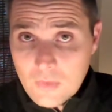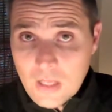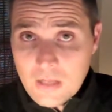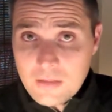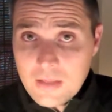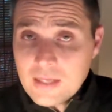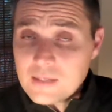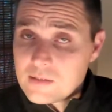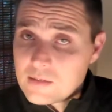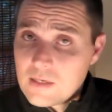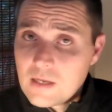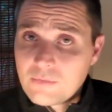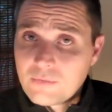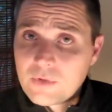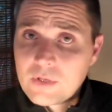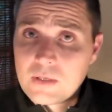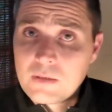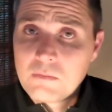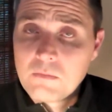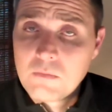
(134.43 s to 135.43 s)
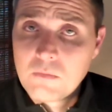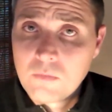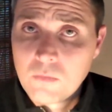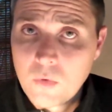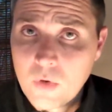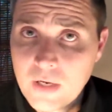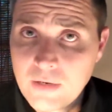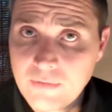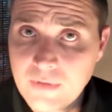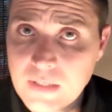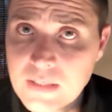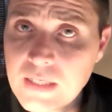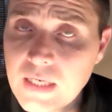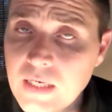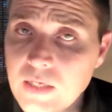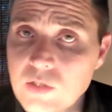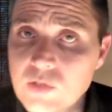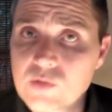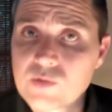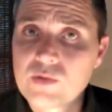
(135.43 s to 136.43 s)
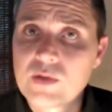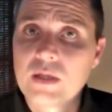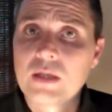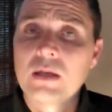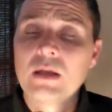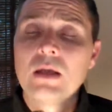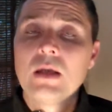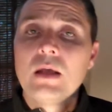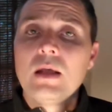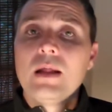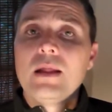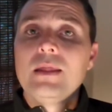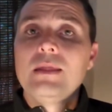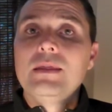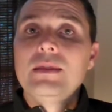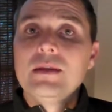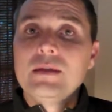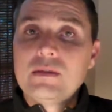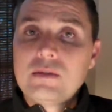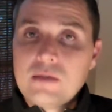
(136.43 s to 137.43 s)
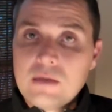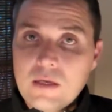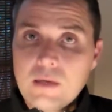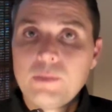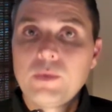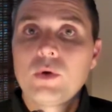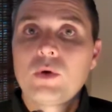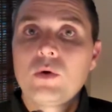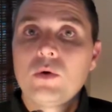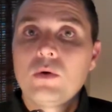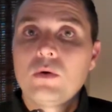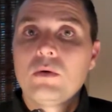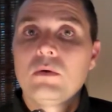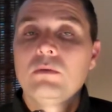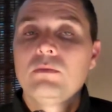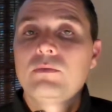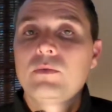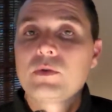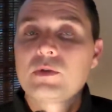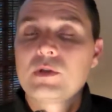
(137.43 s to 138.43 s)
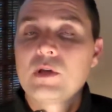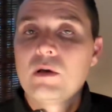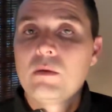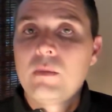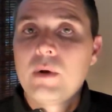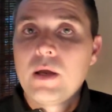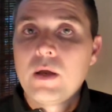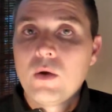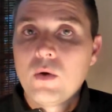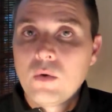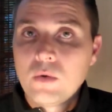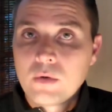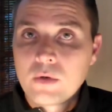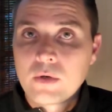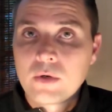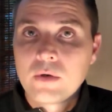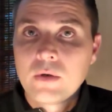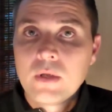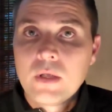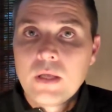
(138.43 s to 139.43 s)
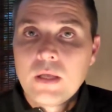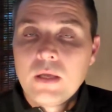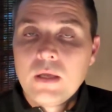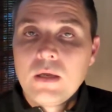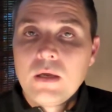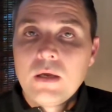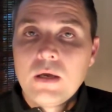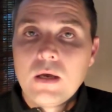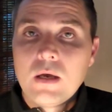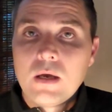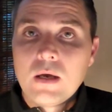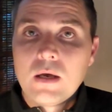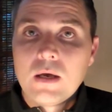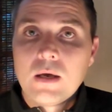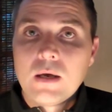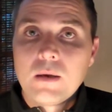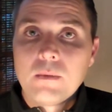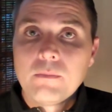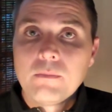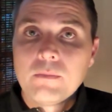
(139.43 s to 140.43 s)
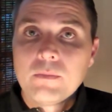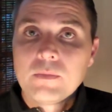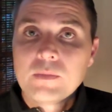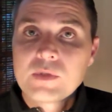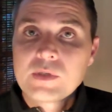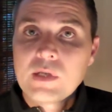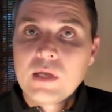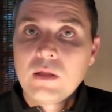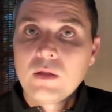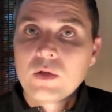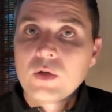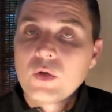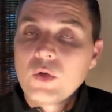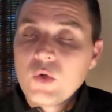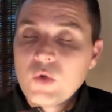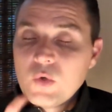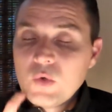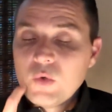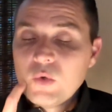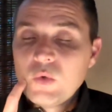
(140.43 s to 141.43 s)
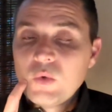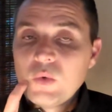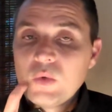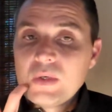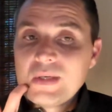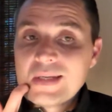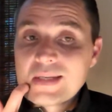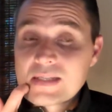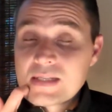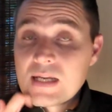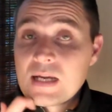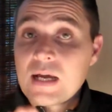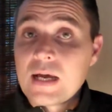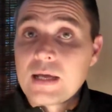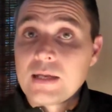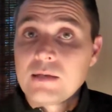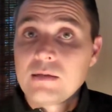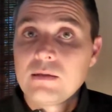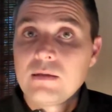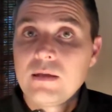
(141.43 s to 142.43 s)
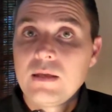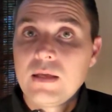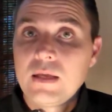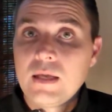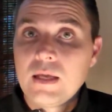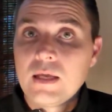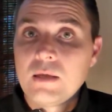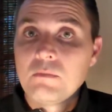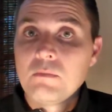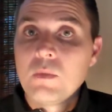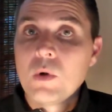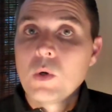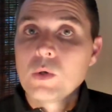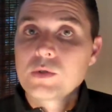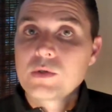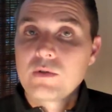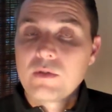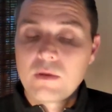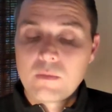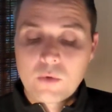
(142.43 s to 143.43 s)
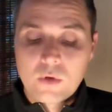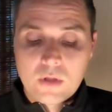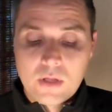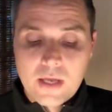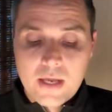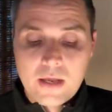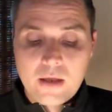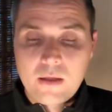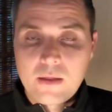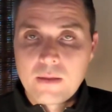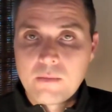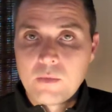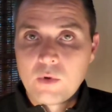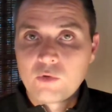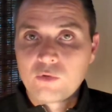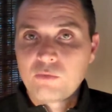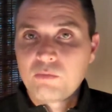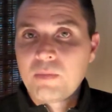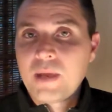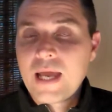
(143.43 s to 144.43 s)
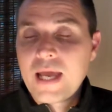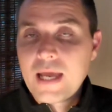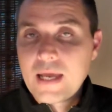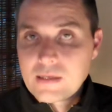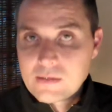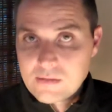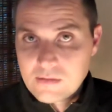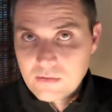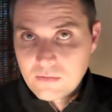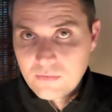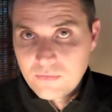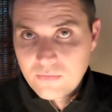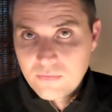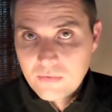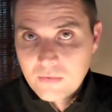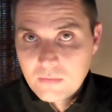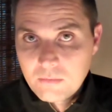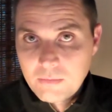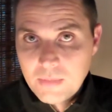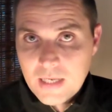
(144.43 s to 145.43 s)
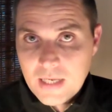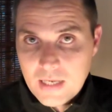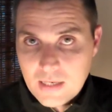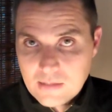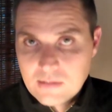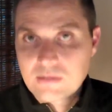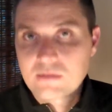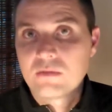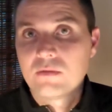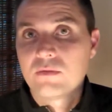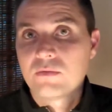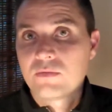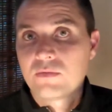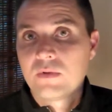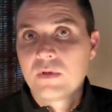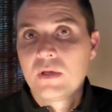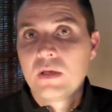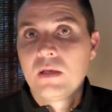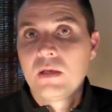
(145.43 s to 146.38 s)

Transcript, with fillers: that's definitely more advantageous than the typical for sale by owner um, seller who does not. And most of them rely on the most passive, passive